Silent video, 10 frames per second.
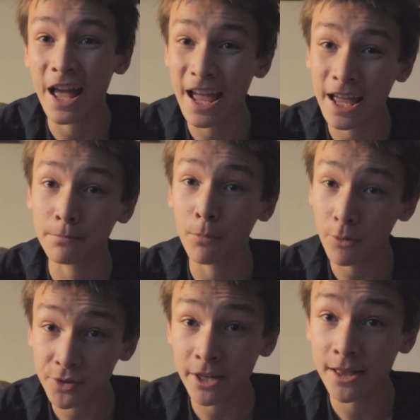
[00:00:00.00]
and
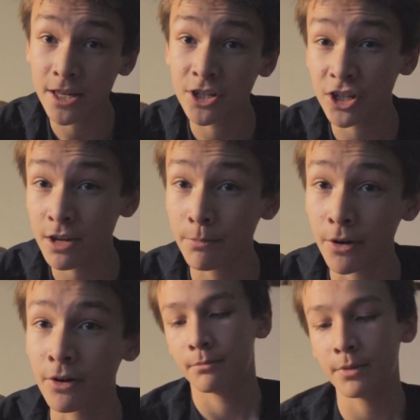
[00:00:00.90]
most likely
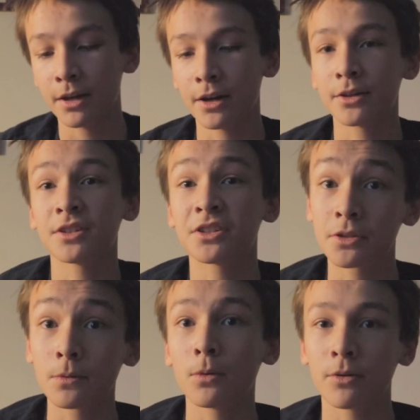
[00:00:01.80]
cheaper because
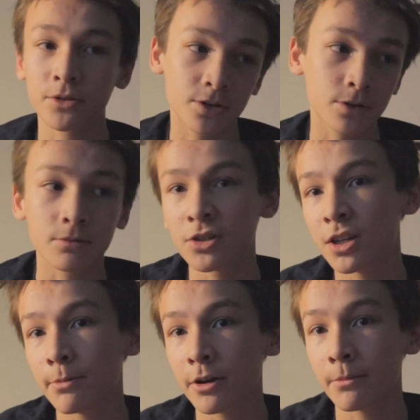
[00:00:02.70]
it's
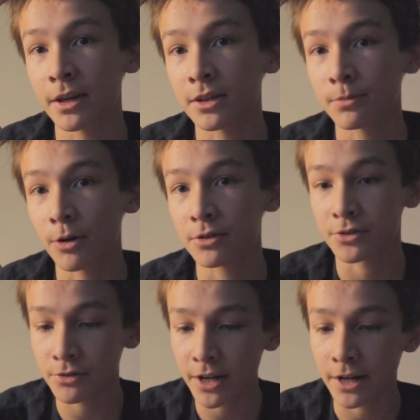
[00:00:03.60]
cheaper to make a smaller
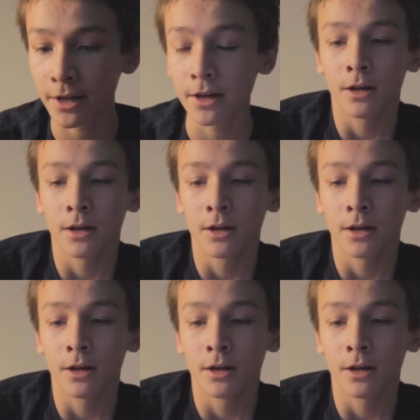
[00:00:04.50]
screen.